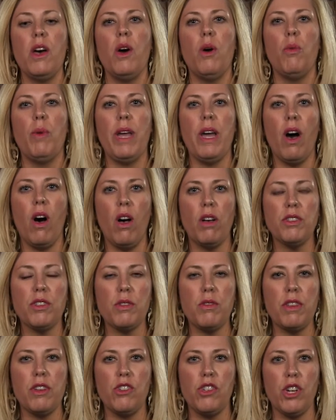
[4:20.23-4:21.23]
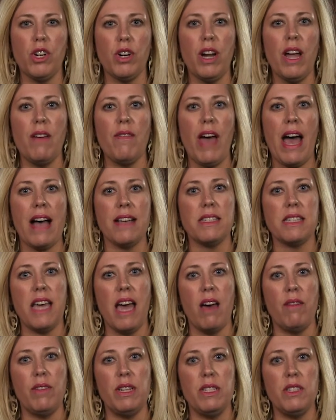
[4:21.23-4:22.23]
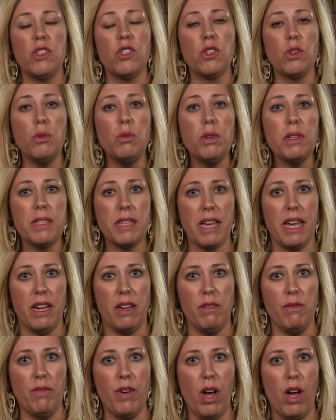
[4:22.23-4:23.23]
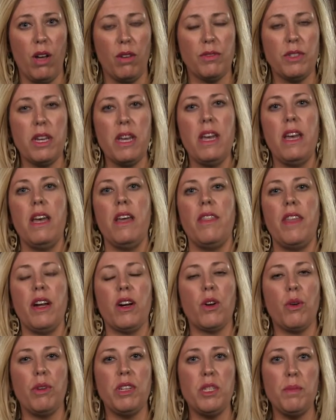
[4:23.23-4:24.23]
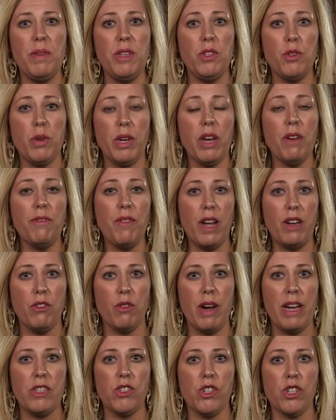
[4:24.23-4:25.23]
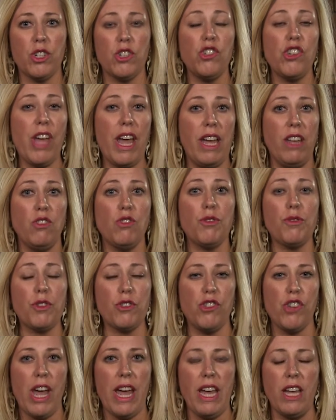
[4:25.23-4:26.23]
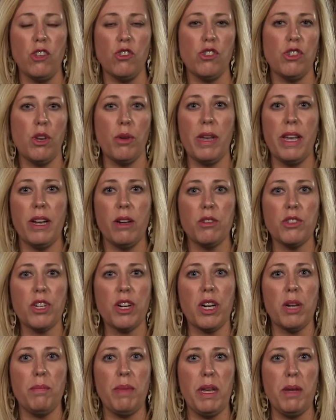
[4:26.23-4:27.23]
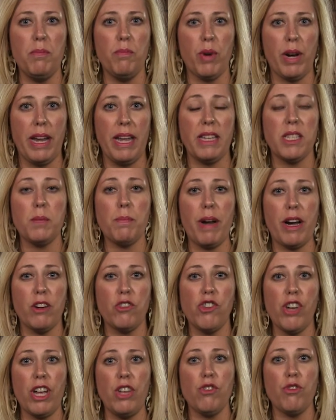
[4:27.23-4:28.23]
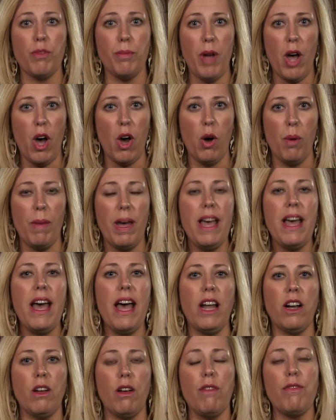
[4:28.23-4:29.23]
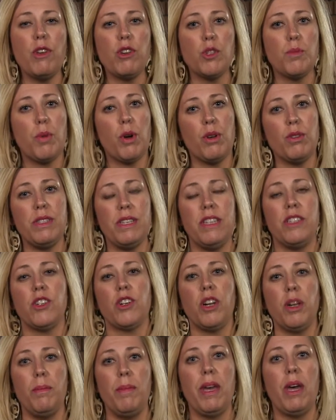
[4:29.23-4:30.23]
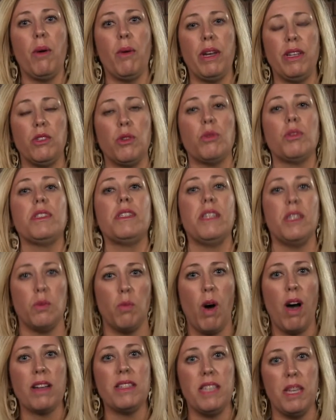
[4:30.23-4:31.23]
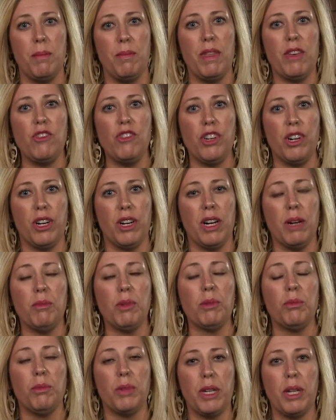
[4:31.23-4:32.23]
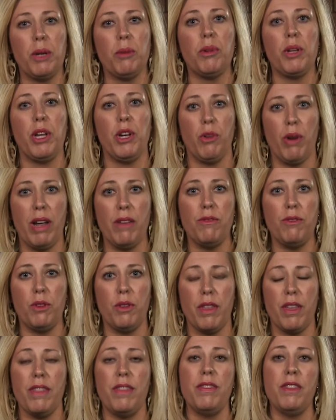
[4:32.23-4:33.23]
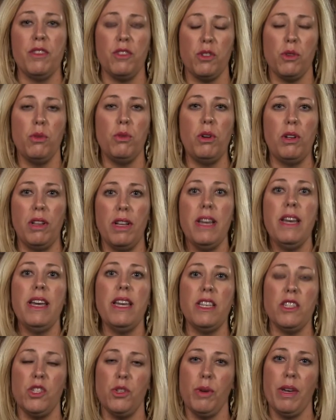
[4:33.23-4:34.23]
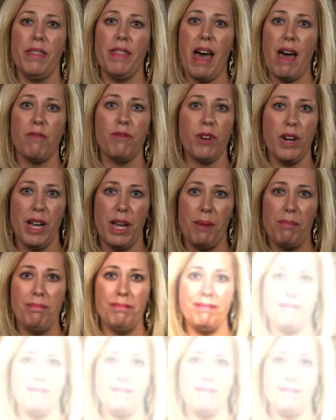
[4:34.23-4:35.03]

We also this year have asked Gavin's school to get involved. They are going to be doing a fundraiser, Change for Change. So kiddos are going to be bringing spare change from home, and all of those proceeds are going to be going towards his walk team this year. And we're really, really grateful that the school is doing that for him.